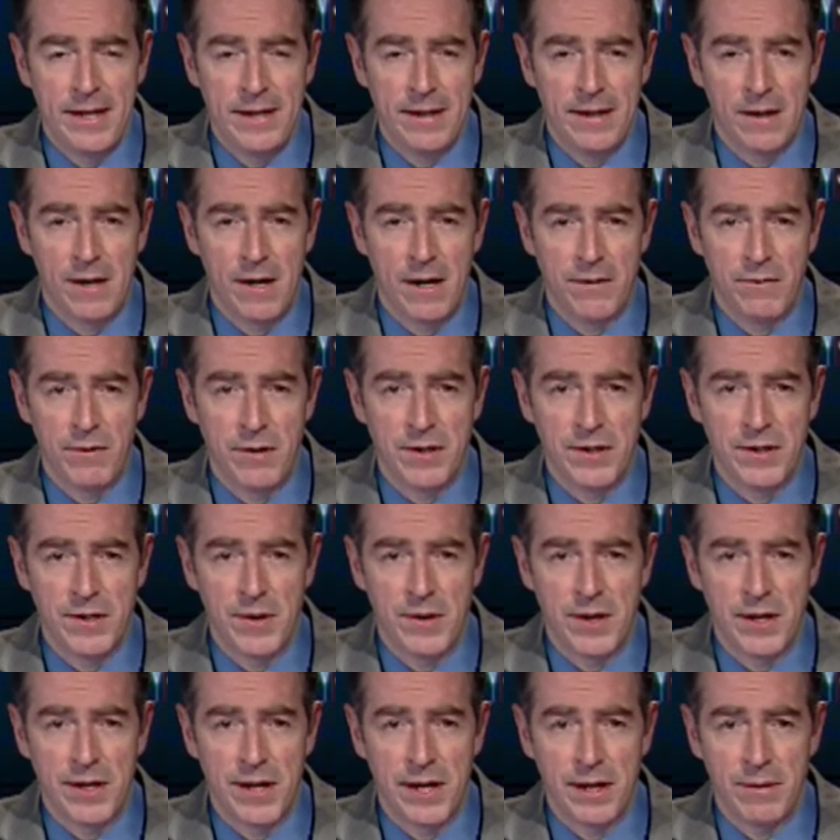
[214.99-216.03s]
The conference
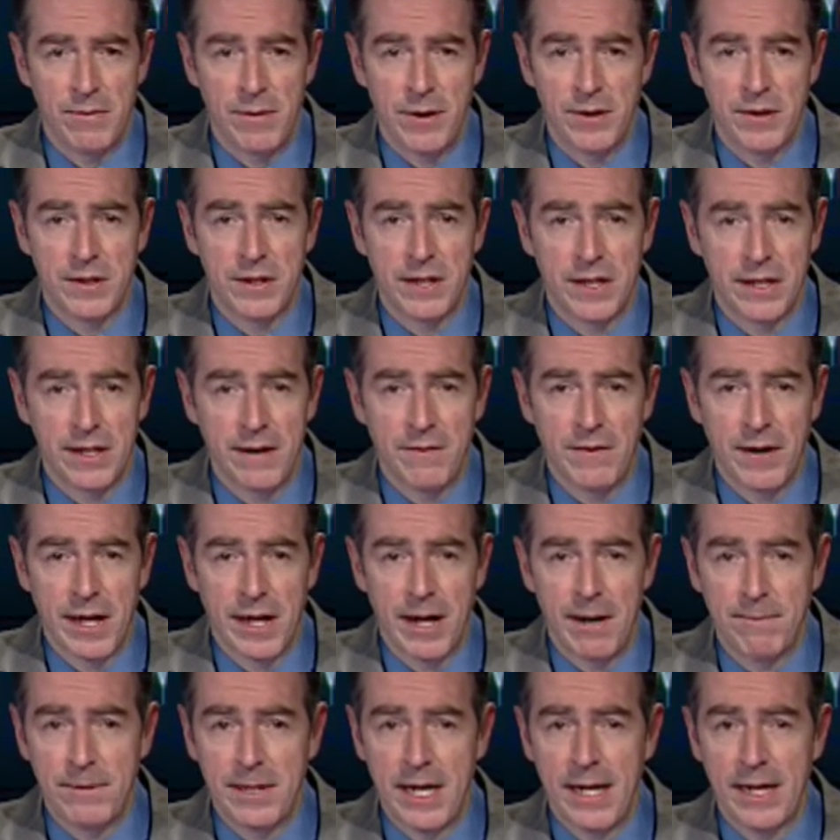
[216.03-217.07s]
noted that the most
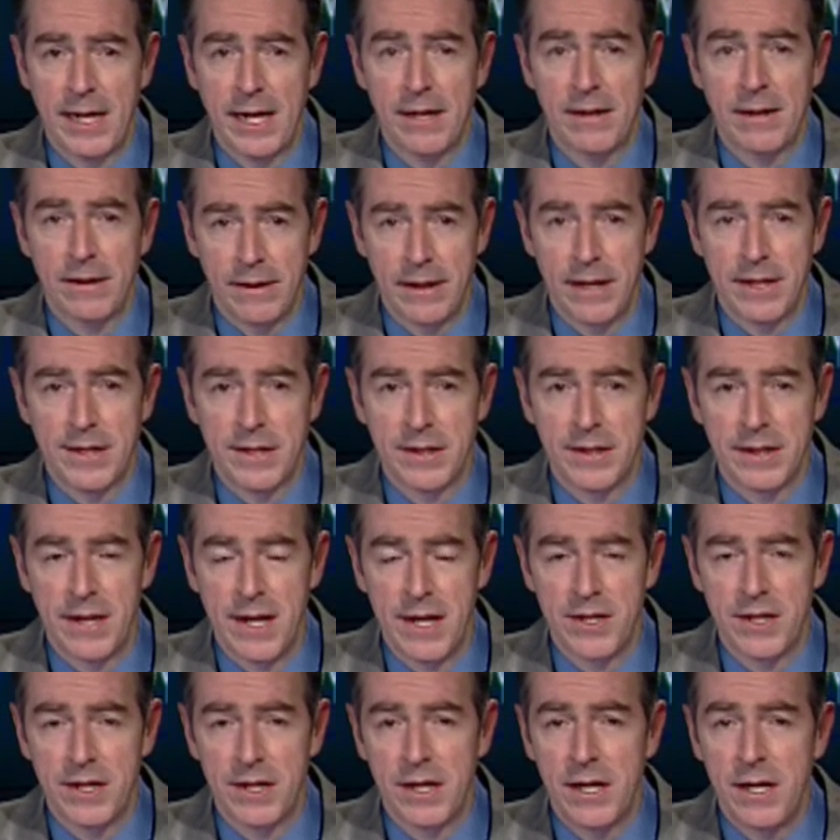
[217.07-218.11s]
significant update in the
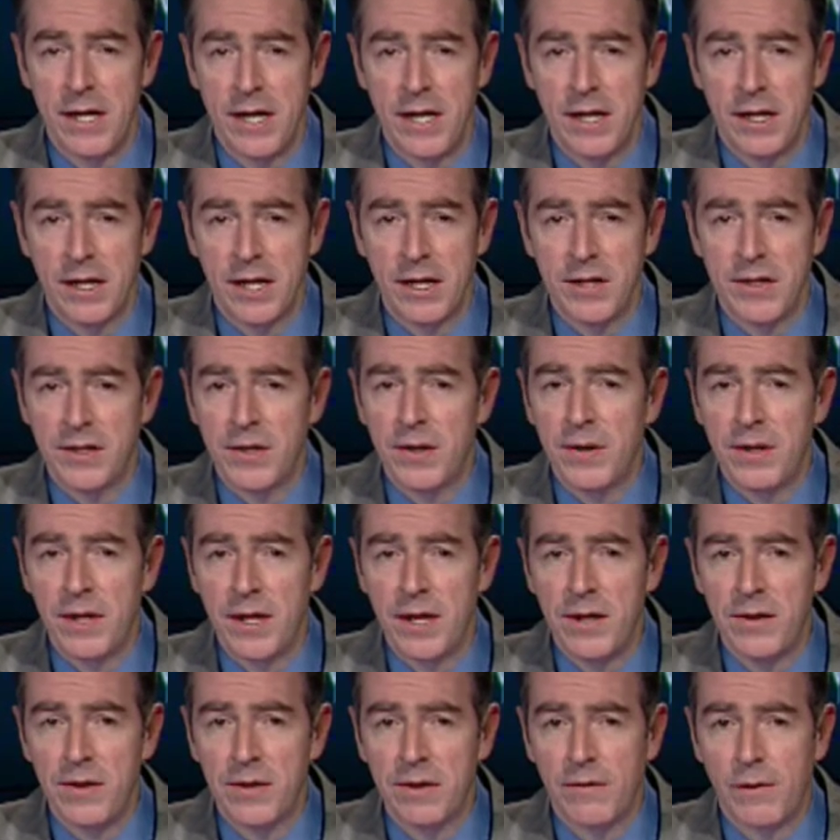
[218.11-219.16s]
legislation concerned
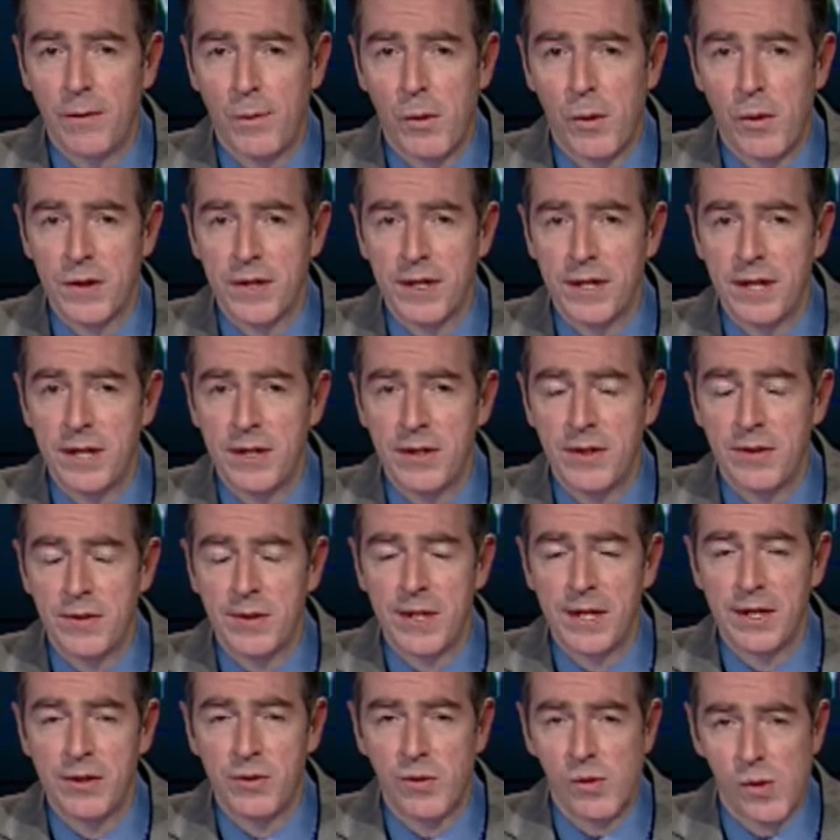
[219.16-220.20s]
the use of abortion
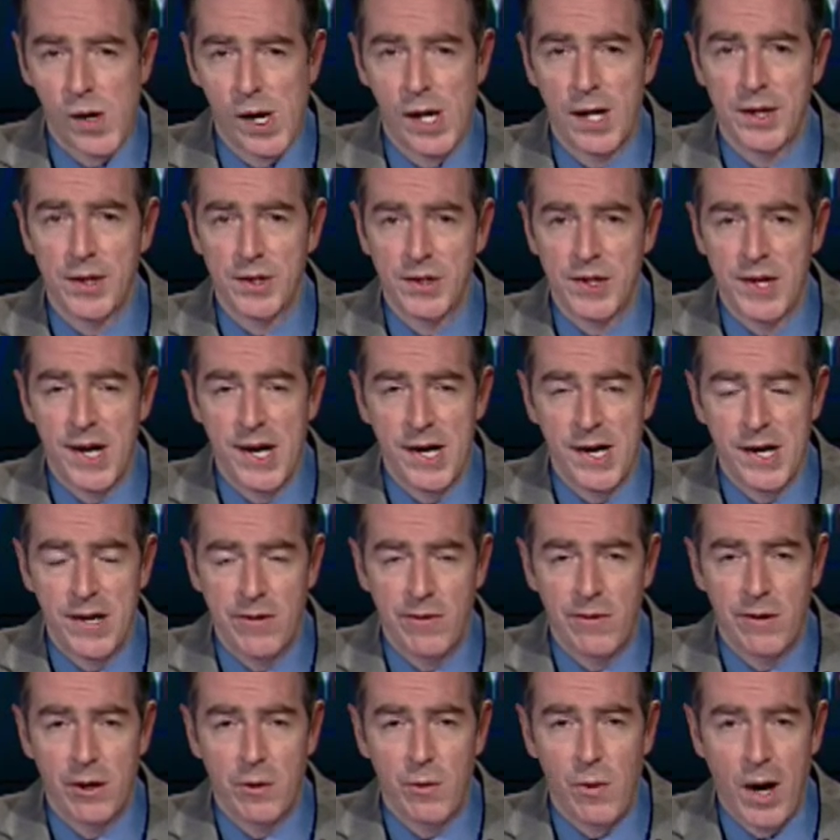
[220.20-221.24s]
inducing drugs,
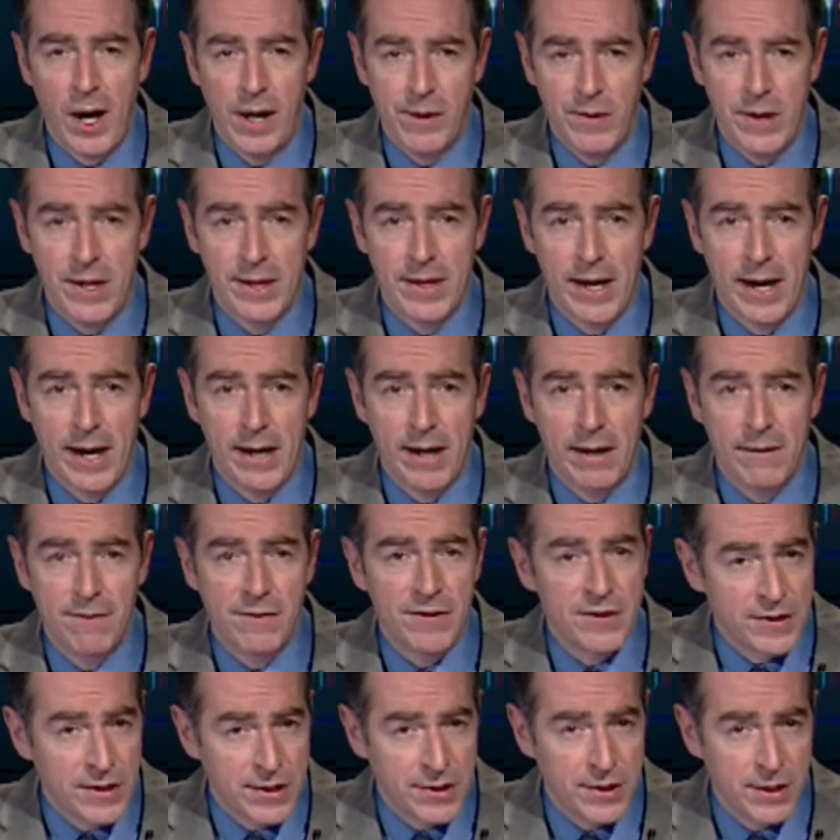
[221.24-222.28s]
requiring that a
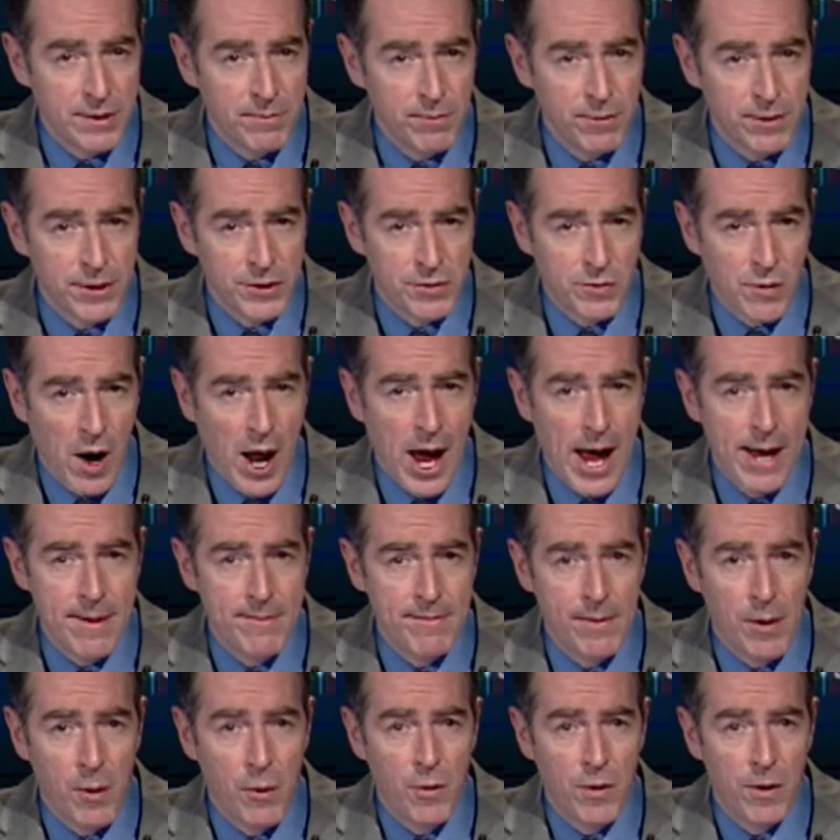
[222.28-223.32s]
physician
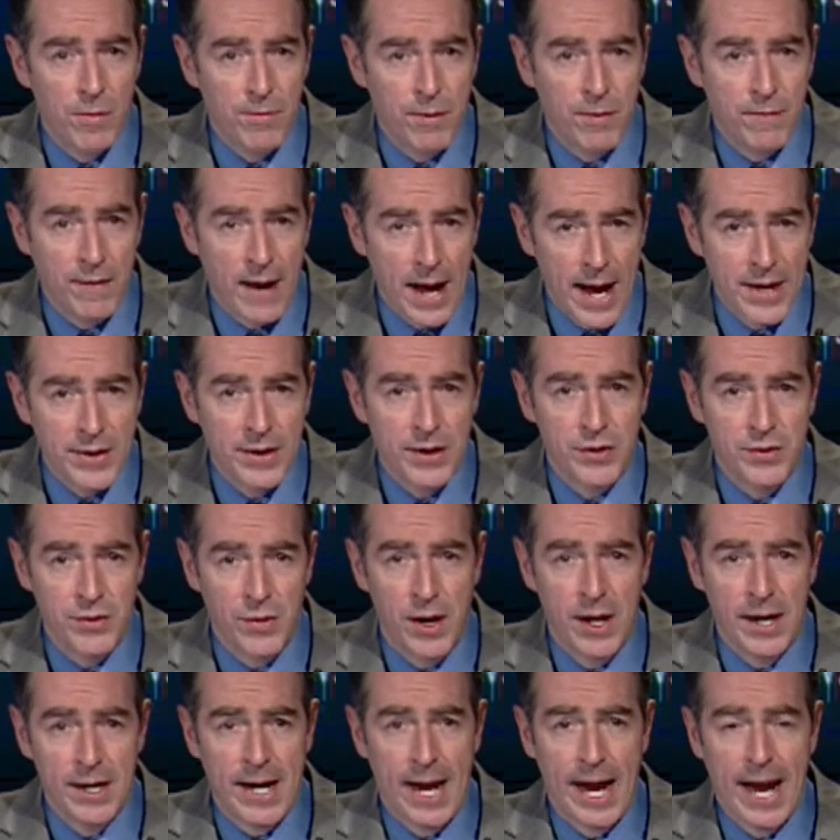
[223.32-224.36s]
prescribe or provide the
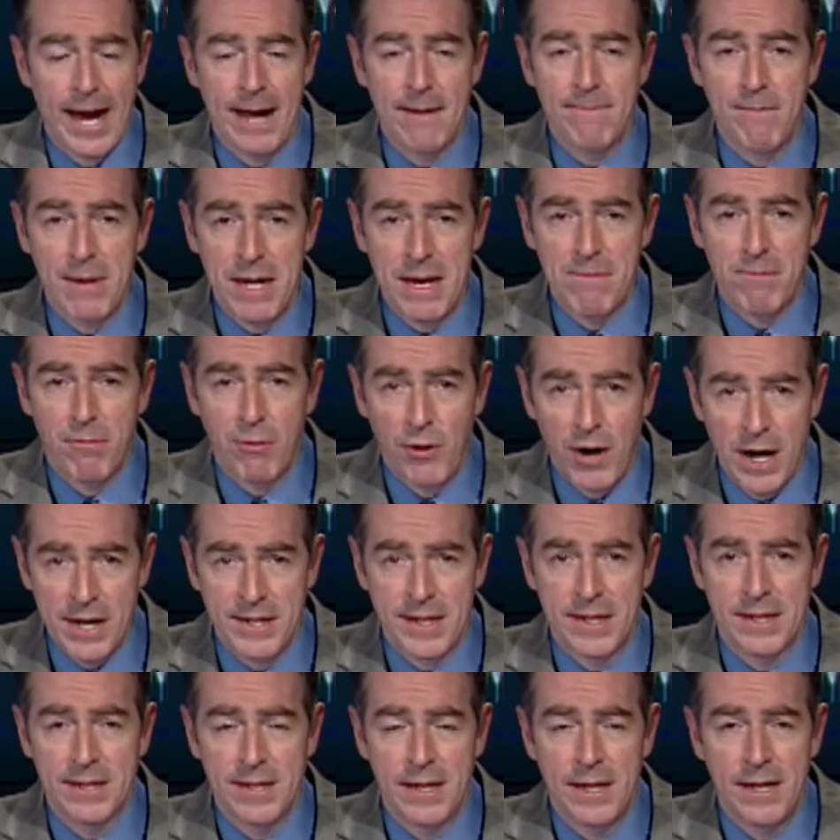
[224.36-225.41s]
drug and be
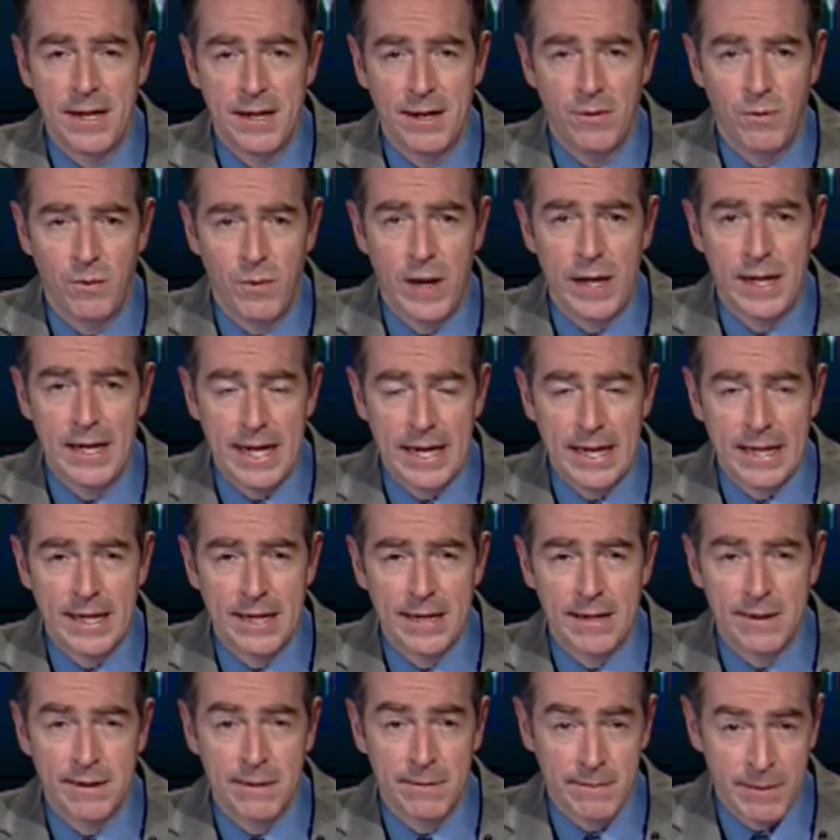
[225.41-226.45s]
present when it
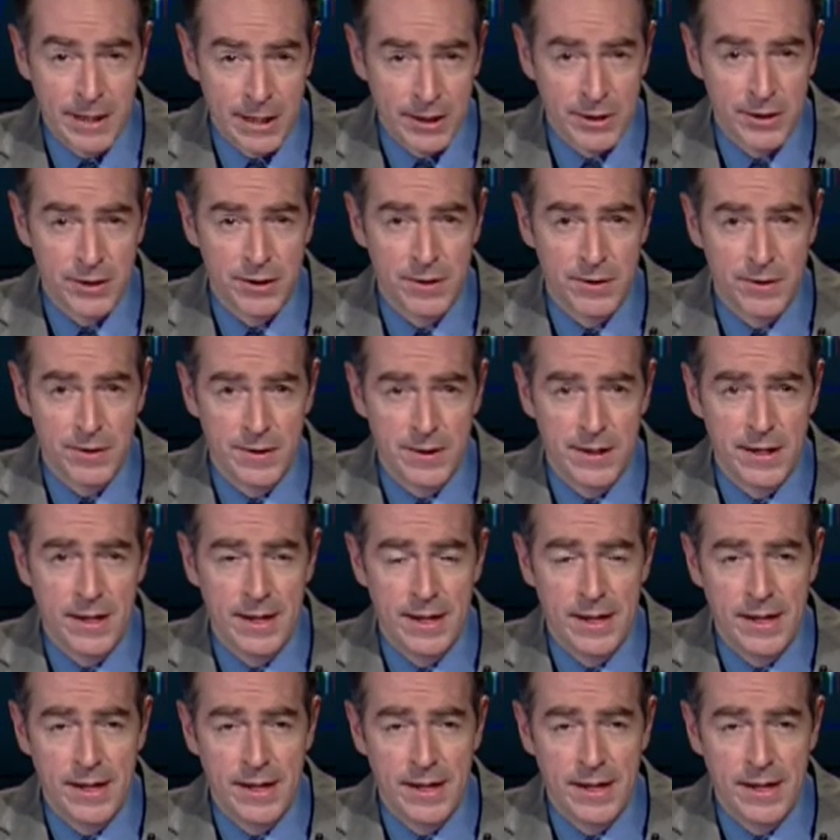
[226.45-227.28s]
is administered.